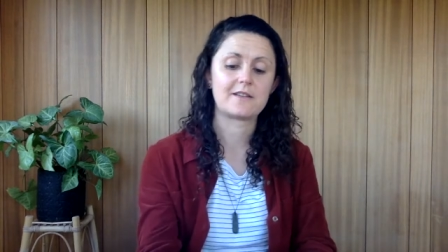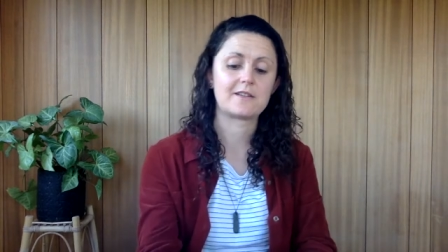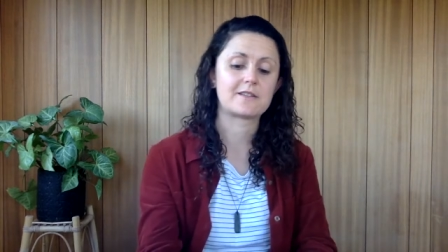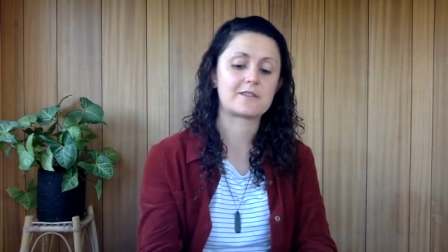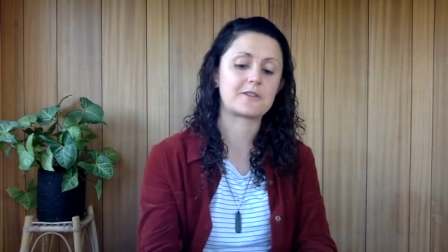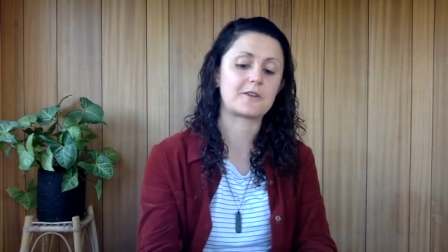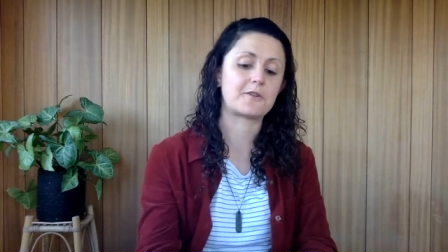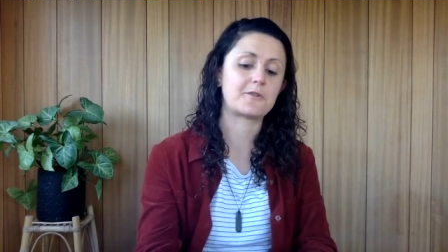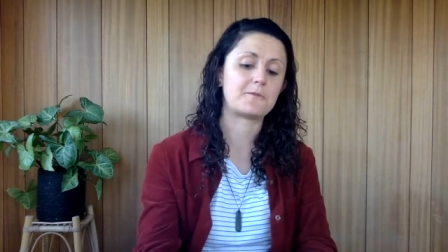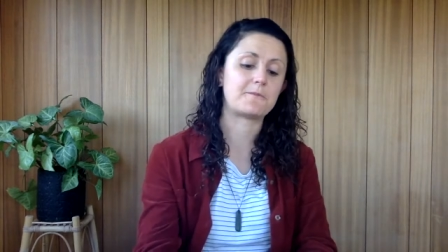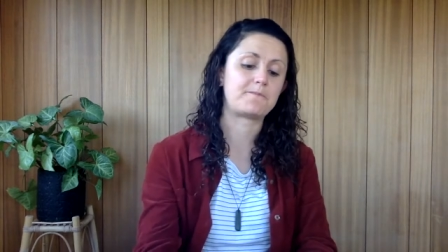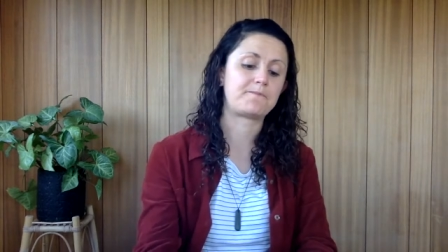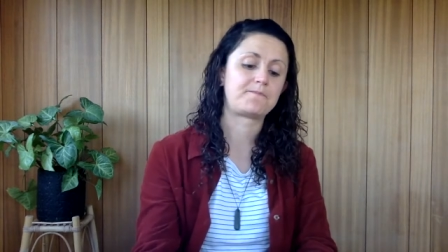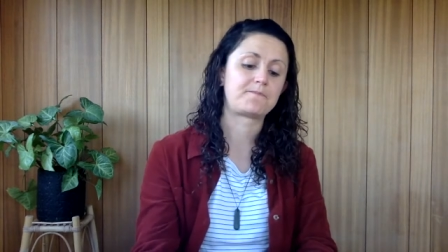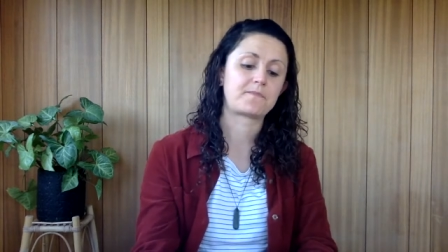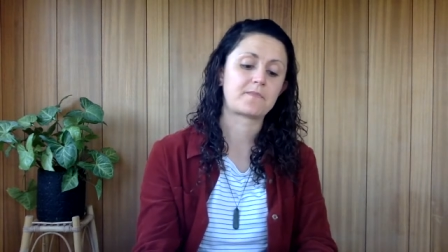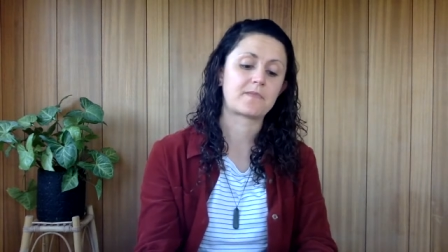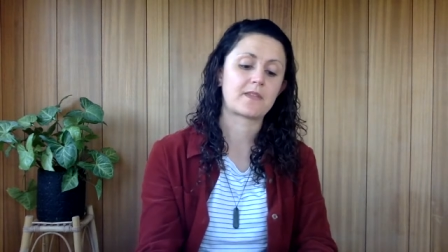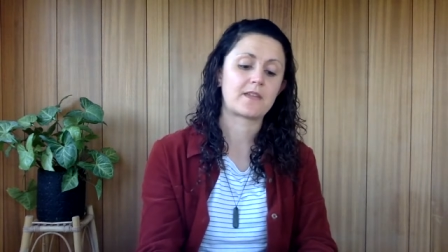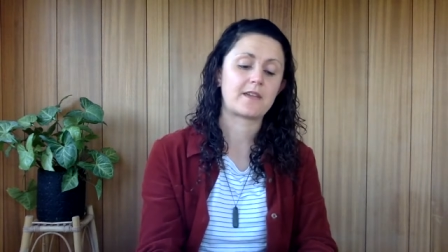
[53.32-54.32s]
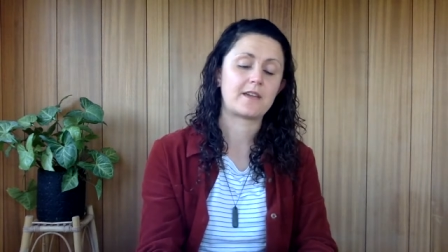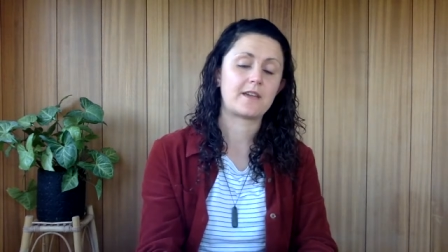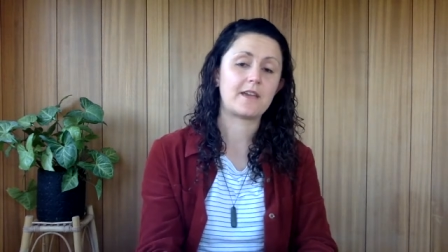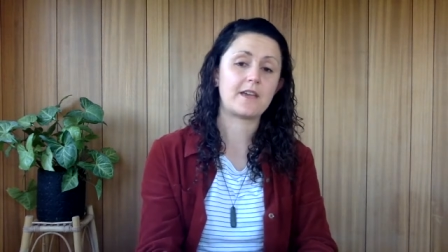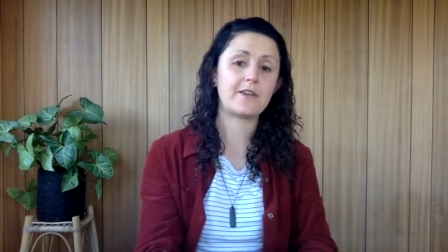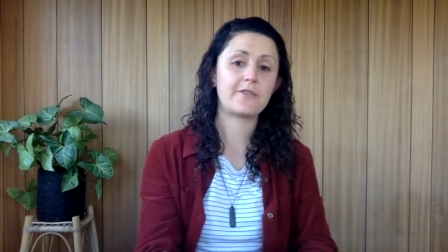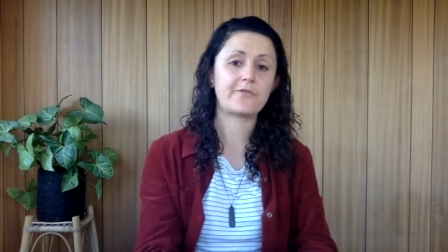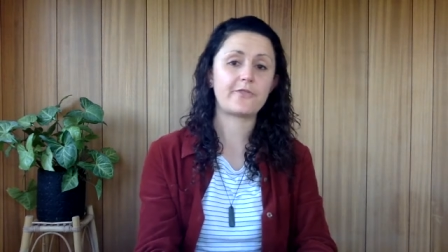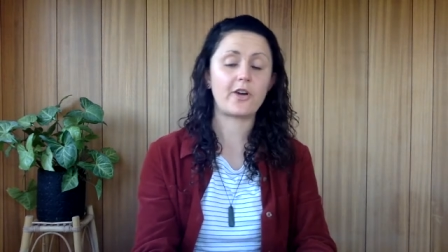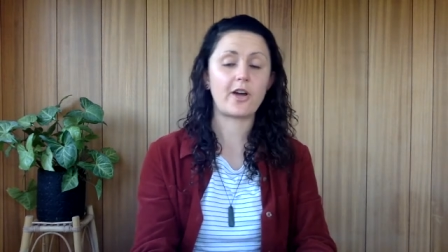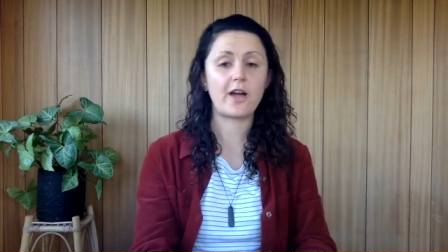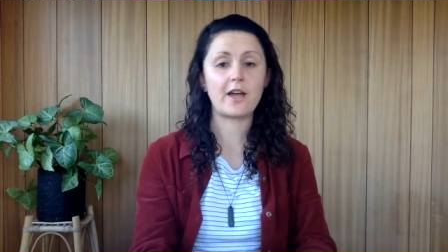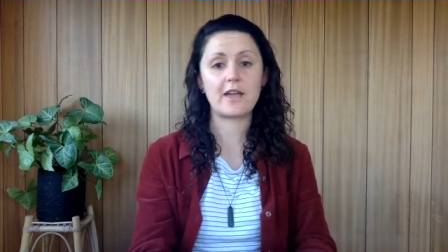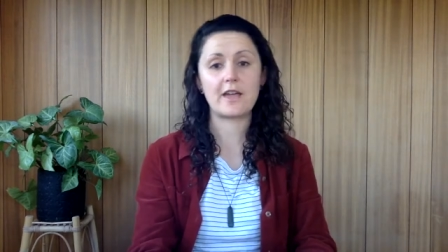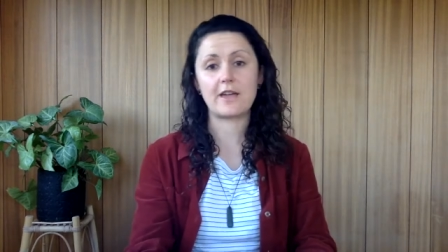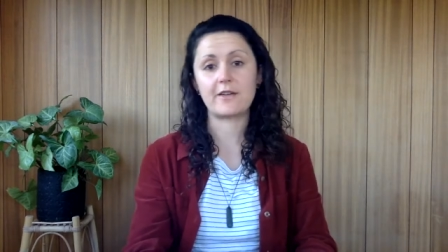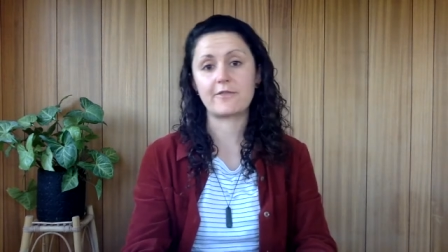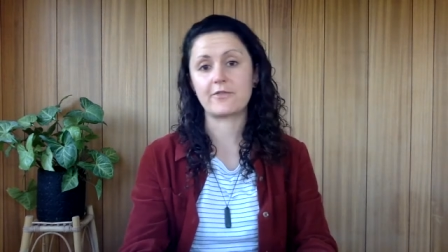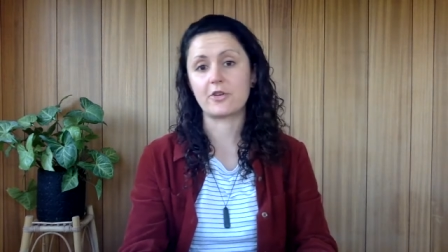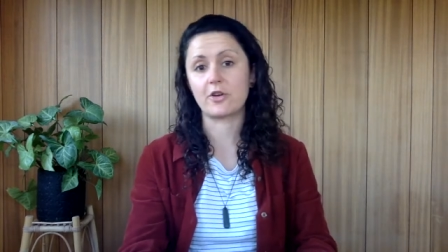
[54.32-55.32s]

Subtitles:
So if I have